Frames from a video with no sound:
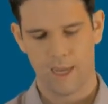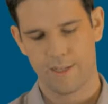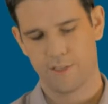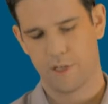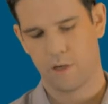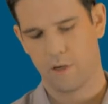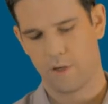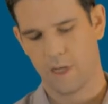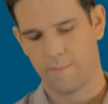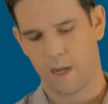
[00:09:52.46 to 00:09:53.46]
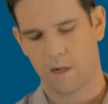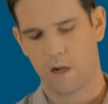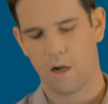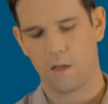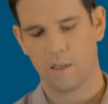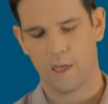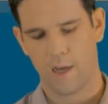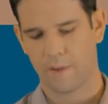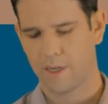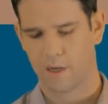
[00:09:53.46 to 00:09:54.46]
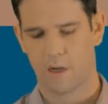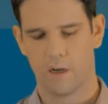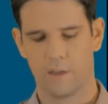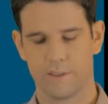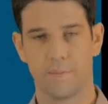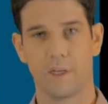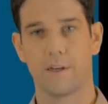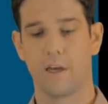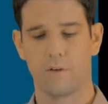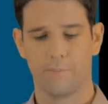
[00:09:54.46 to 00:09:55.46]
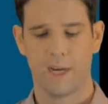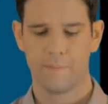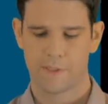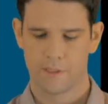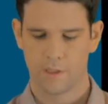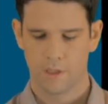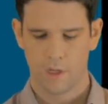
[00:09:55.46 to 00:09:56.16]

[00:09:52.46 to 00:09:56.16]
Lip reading: so in my call, I'm going to call something on Yahoo Pipes,